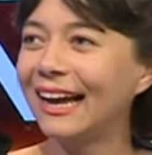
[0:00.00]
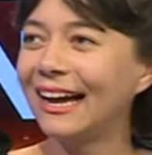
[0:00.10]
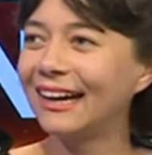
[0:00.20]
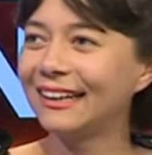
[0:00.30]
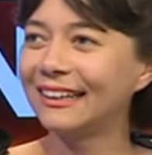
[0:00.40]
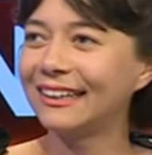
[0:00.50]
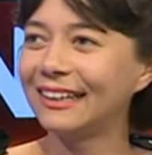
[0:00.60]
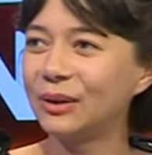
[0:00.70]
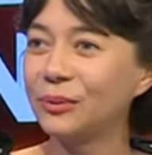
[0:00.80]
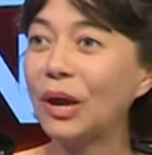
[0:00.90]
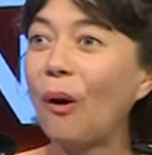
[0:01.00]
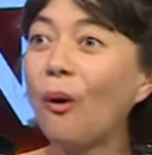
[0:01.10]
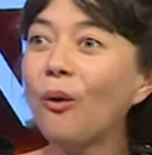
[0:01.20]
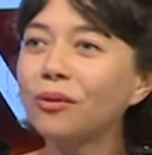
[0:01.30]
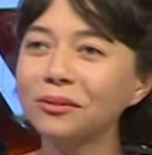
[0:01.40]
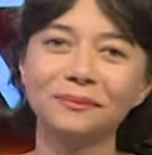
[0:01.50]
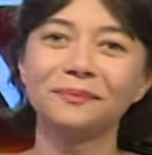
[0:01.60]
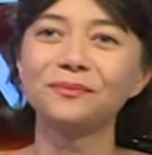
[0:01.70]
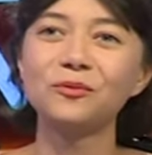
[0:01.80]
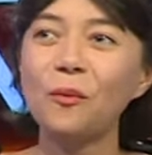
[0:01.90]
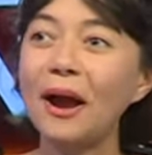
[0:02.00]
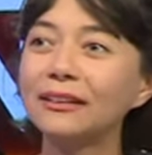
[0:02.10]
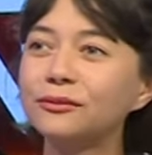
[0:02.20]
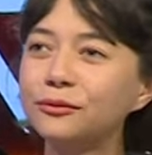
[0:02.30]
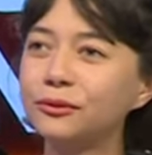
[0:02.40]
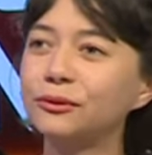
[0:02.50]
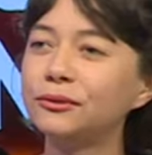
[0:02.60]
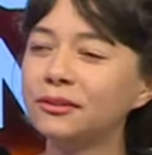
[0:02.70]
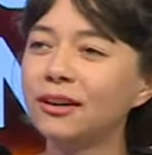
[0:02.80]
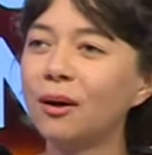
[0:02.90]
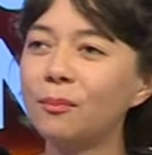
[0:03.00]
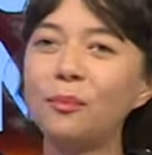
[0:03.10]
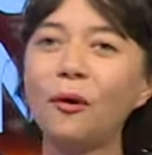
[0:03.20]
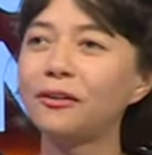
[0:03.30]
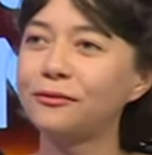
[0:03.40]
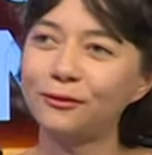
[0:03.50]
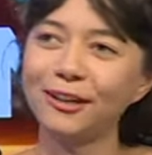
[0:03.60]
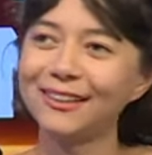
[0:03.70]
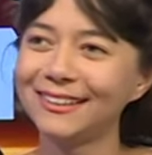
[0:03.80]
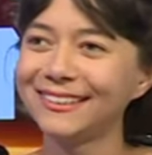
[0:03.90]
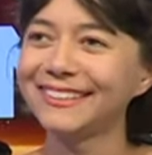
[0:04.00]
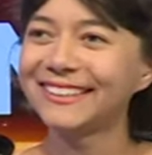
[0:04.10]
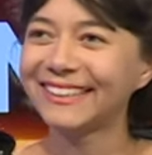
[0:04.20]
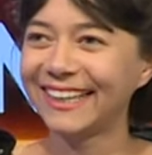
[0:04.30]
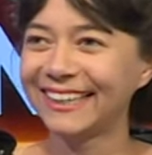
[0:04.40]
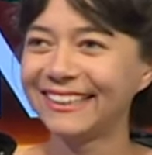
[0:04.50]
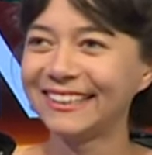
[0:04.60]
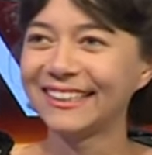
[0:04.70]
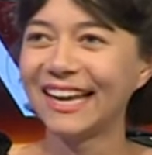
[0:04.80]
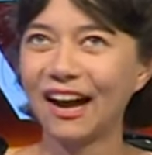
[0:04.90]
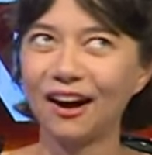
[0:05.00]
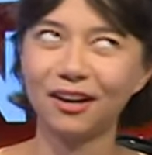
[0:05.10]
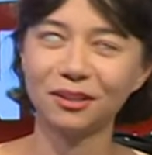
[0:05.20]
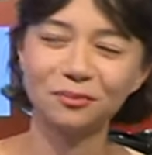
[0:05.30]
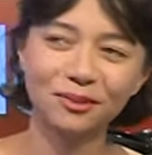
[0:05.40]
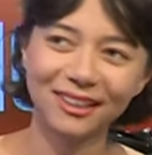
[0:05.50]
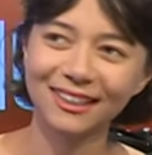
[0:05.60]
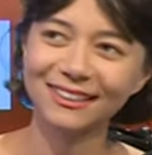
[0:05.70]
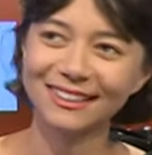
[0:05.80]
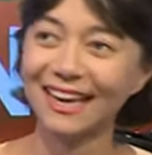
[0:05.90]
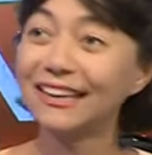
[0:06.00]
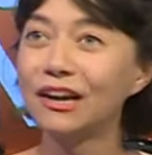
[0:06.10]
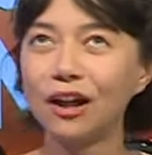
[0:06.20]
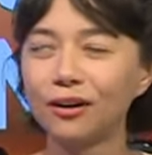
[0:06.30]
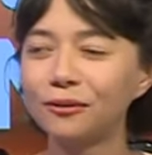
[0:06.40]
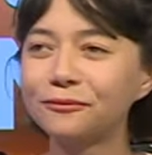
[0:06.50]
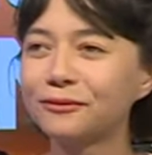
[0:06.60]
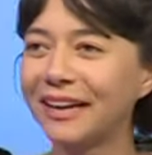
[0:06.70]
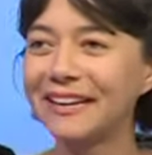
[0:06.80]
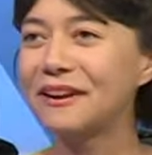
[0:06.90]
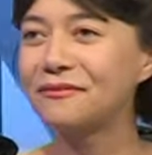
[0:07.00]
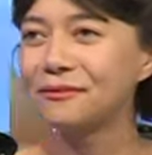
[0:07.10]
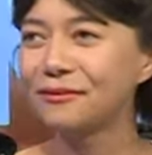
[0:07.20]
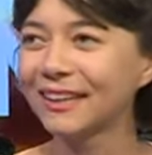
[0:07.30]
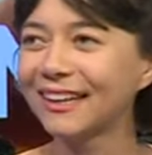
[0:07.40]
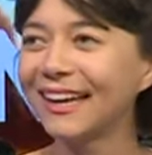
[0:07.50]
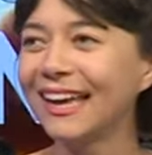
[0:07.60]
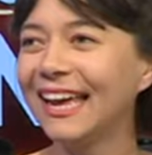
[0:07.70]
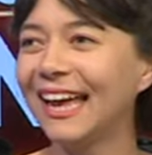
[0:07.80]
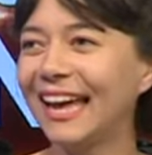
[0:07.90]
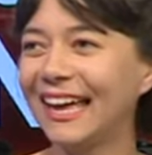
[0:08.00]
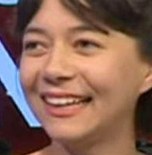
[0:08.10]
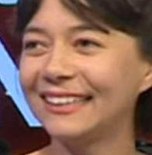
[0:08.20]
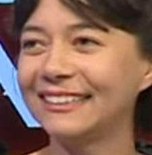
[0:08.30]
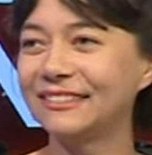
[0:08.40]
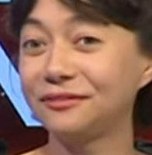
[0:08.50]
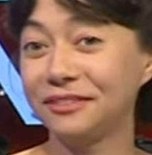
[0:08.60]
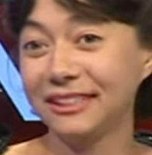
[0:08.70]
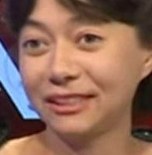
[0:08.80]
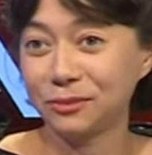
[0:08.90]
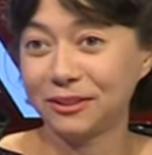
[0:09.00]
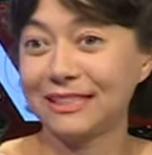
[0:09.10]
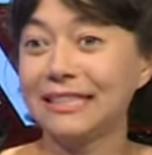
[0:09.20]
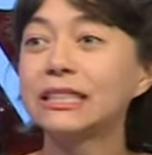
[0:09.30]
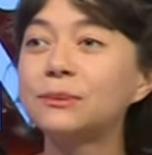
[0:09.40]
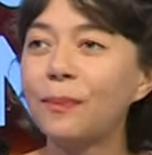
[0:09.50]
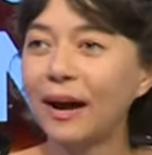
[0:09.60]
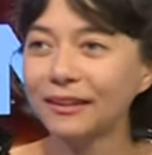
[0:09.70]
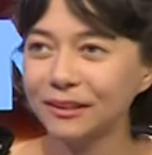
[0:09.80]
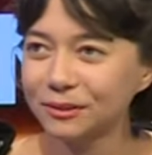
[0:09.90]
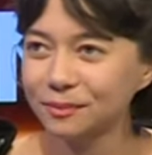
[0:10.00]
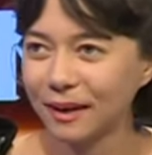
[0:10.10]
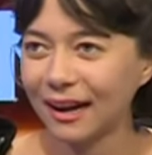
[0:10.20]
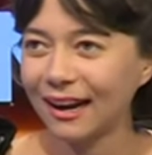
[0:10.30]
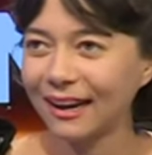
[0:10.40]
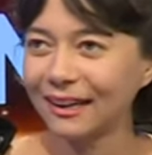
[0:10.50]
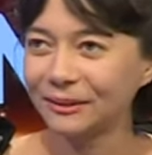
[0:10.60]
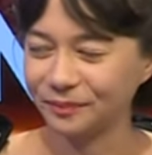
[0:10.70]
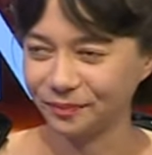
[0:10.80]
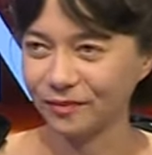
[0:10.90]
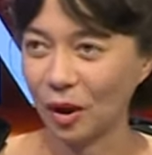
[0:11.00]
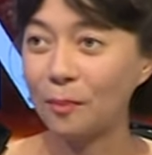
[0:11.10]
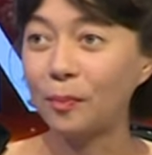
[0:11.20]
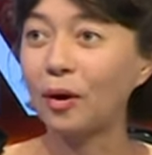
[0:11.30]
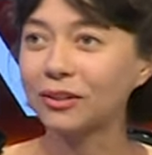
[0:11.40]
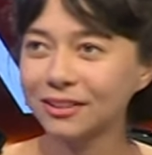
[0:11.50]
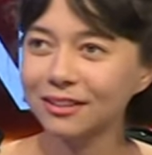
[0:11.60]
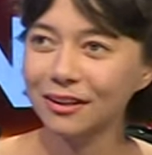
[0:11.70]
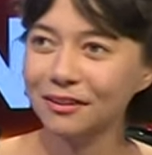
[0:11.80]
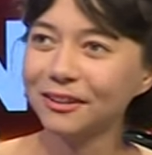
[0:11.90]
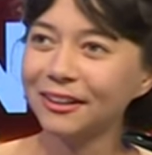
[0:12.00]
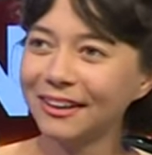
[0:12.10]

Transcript: Uh, we all went through boyfriends and heartbreaks and love and everything. And this was inspired by a past lover,